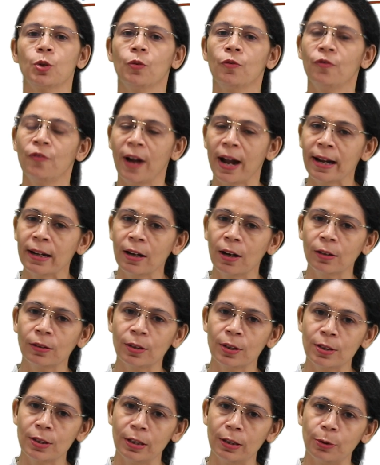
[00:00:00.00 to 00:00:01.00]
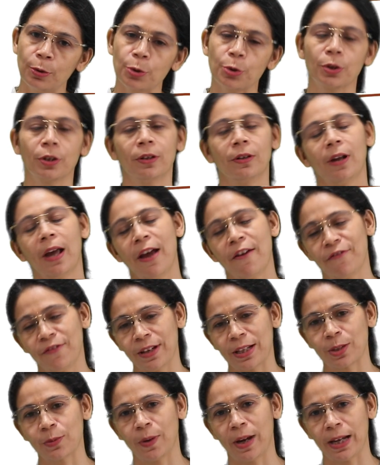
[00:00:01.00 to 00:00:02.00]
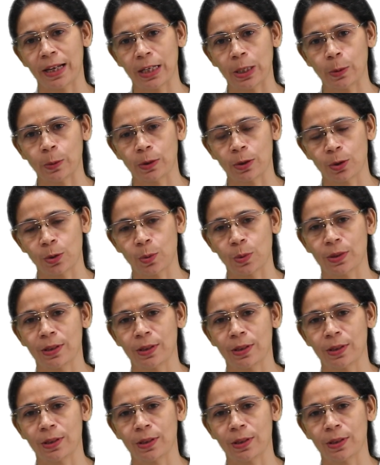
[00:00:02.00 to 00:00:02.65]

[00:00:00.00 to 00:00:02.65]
to find out the solution fxy equals to